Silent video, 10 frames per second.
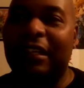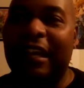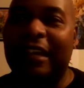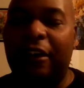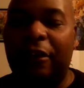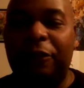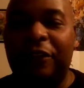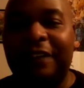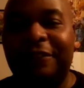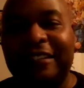And the
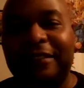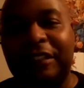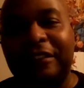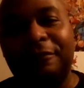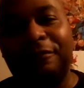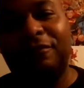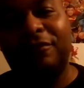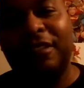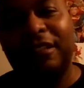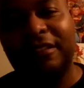'05 X-Men,
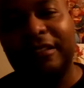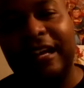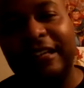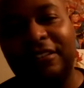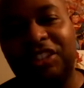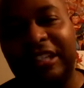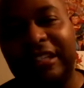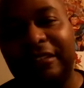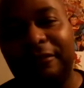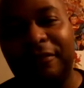Scott,
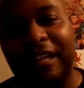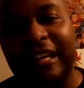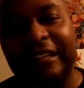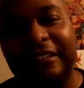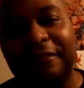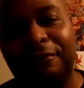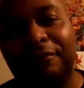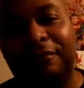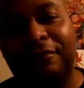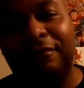Jean, Hank,
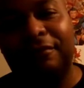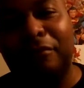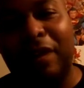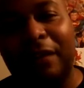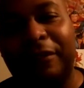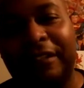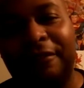Bobby,